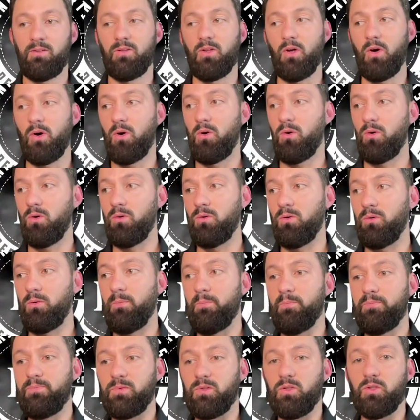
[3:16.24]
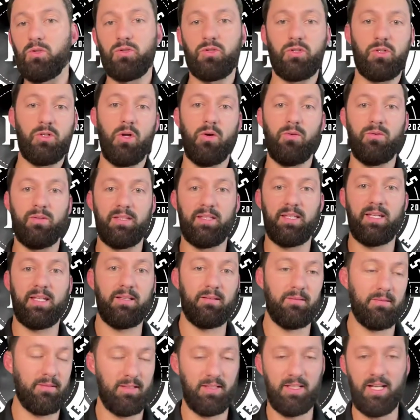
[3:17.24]
the whole you should only
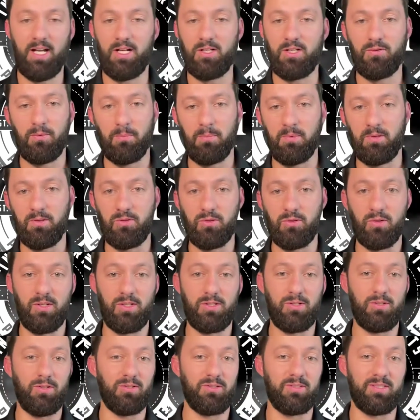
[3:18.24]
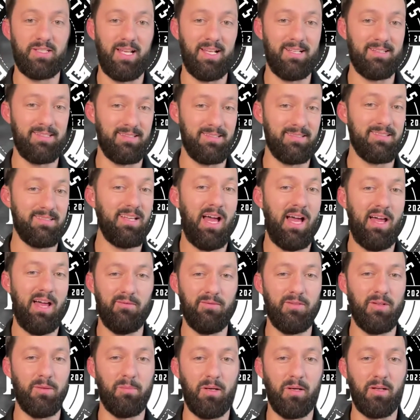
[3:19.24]
catch from a traditional stance is
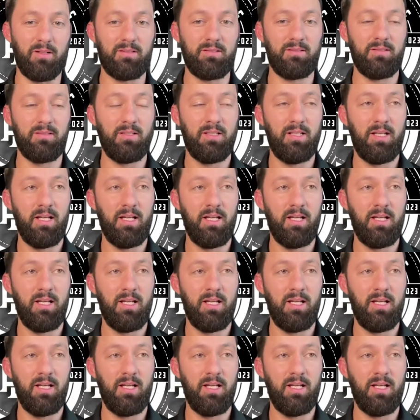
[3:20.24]
kind of debunked.